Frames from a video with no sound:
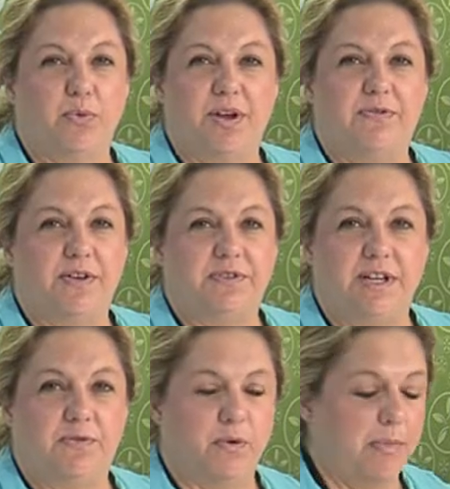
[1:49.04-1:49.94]

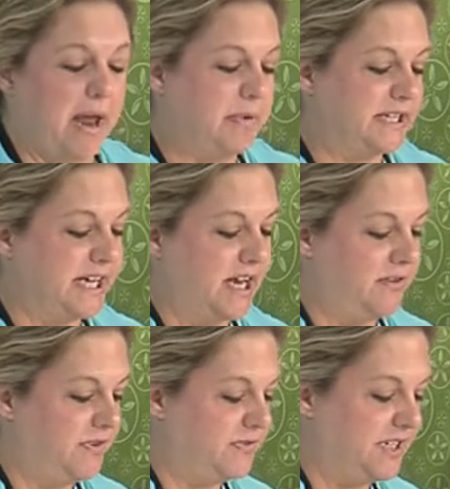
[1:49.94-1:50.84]
350 for maybe 10
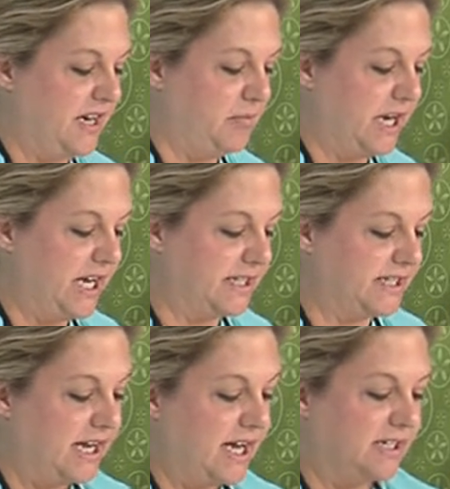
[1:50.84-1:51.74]
to 15
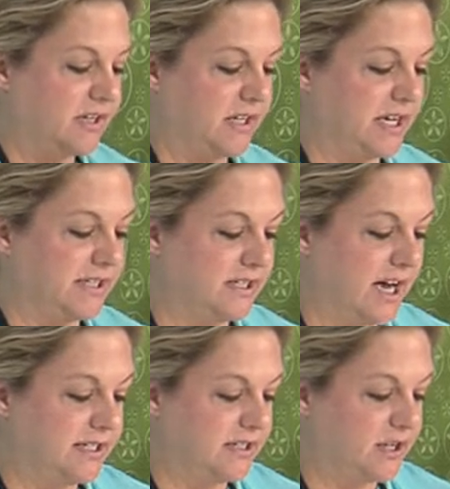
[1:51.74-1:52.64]
minutes till it gets
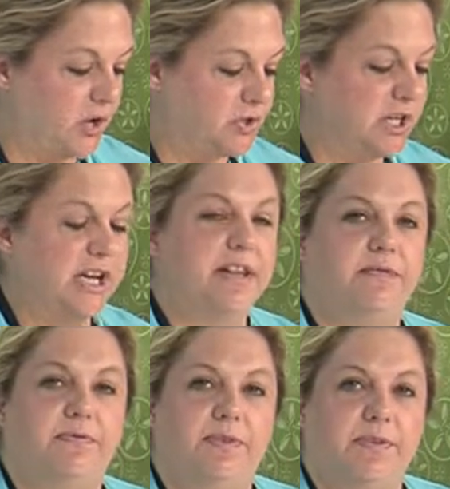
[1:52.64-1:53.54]
nice and toasted and the
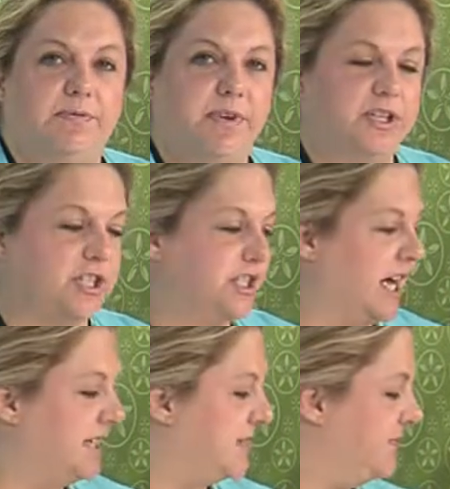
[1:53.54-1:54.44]
fish is
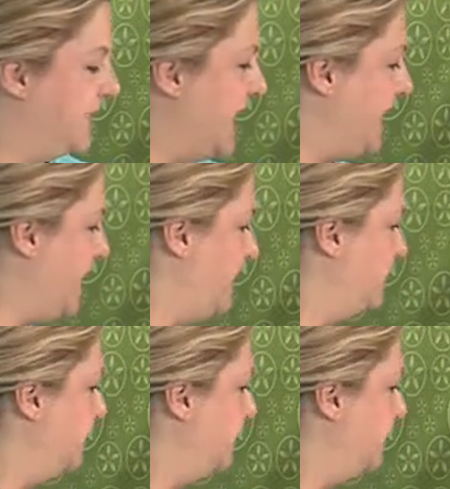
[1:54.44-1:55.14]
nice and flaky.